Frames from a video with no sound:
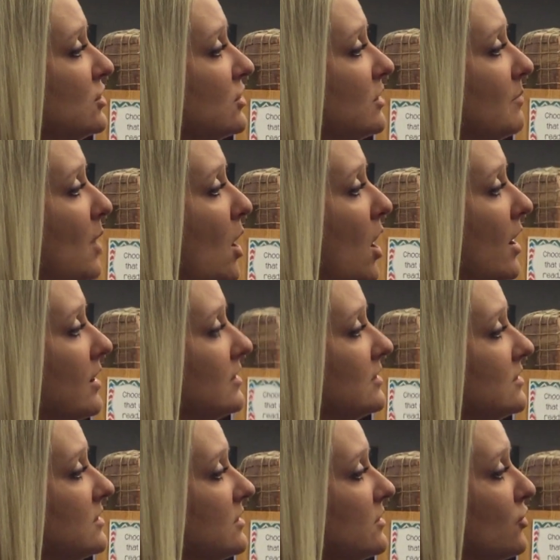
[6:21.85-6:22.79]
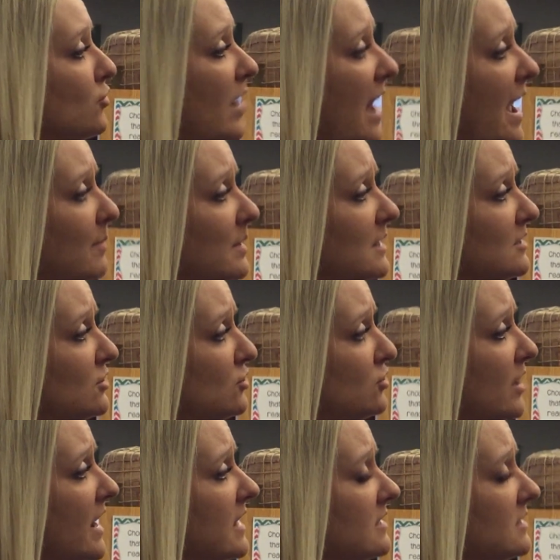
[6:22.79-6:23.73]
took a part, grabbing
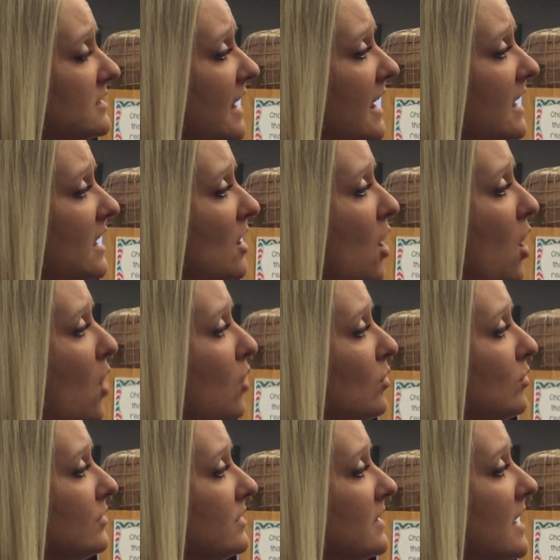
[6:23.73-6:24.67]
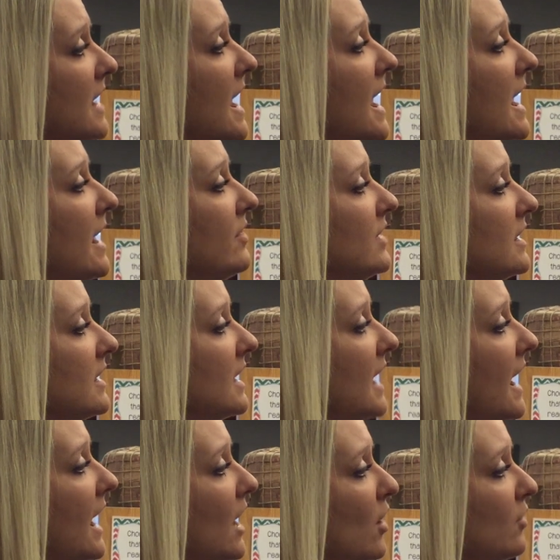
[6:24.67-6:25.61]
strands, taking hold. Then
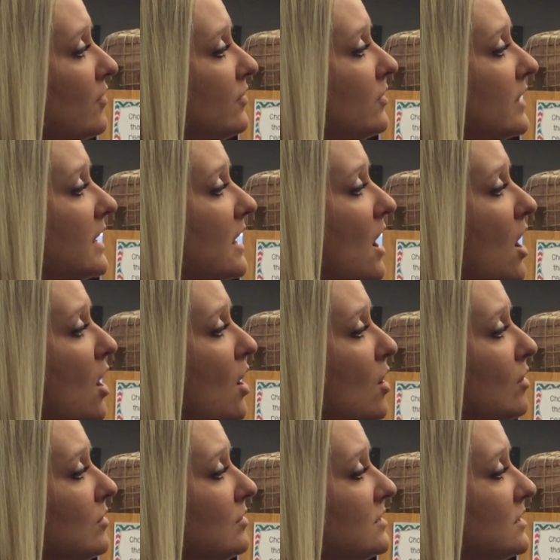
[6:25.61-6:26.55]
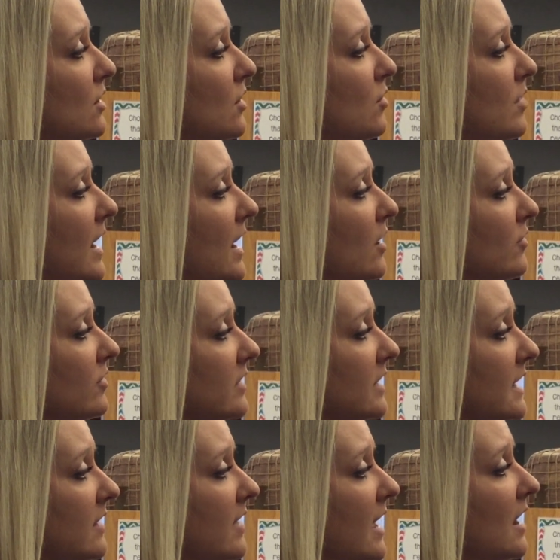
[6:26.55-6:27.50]
carefully, oh so
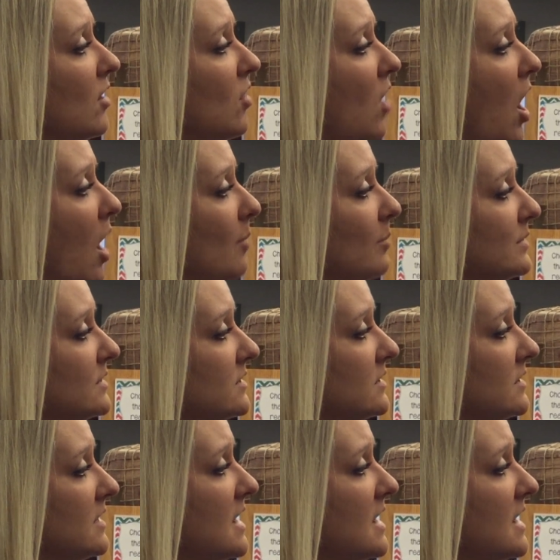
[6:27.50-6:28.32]
carefully, they glopped.